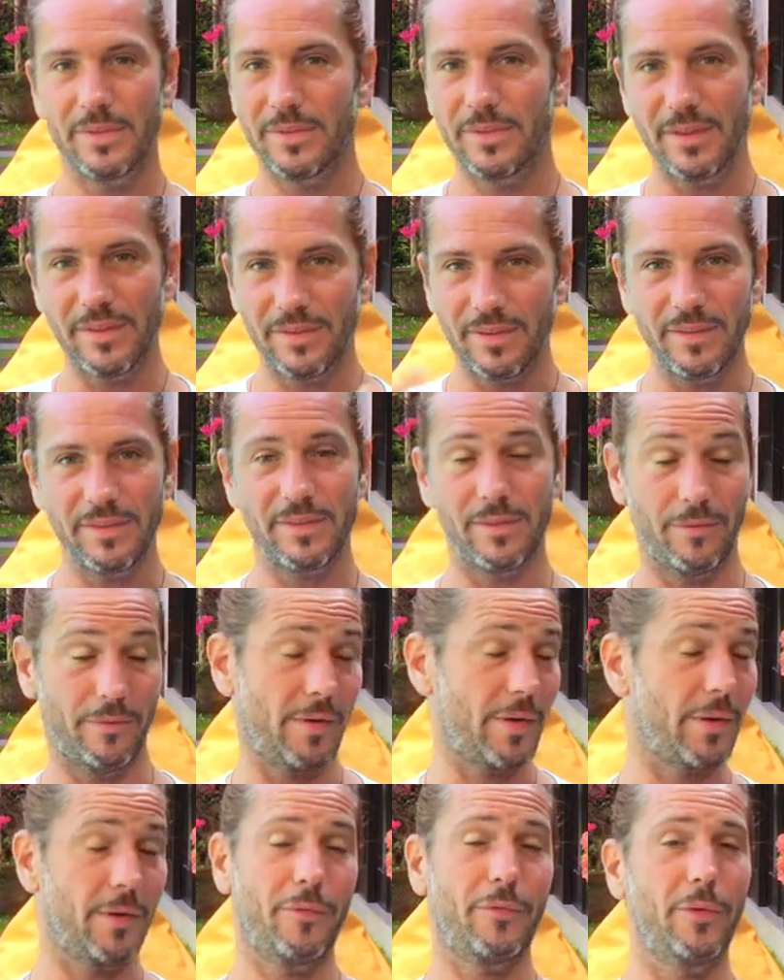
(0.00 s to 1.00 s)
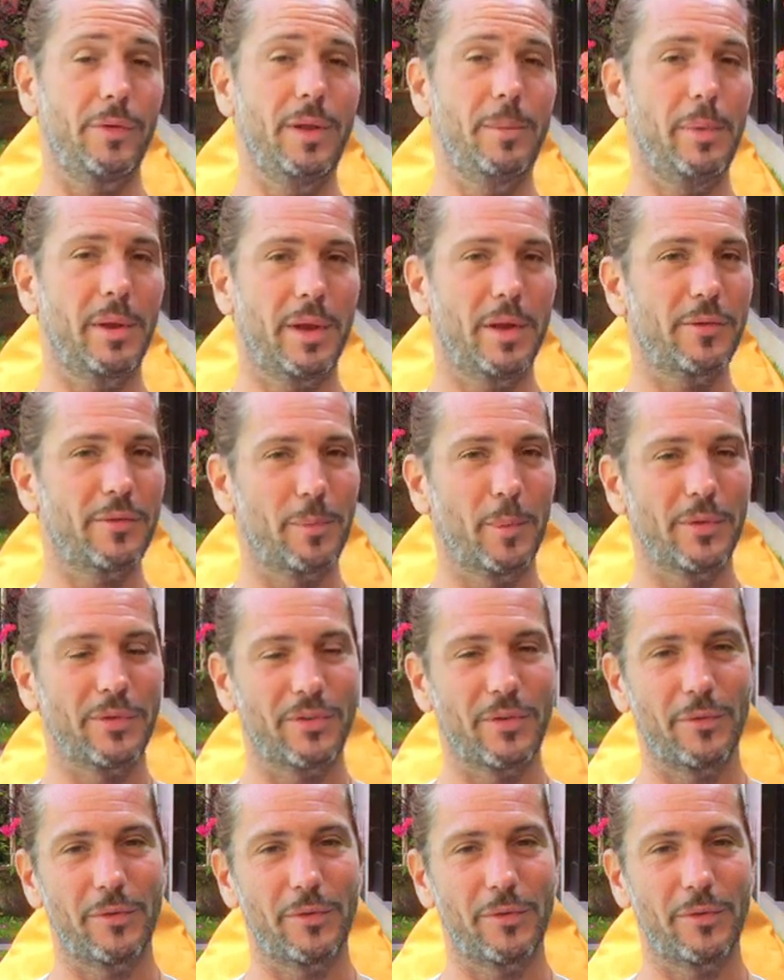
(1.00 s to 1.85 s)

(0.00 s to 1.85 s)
This is very funny because most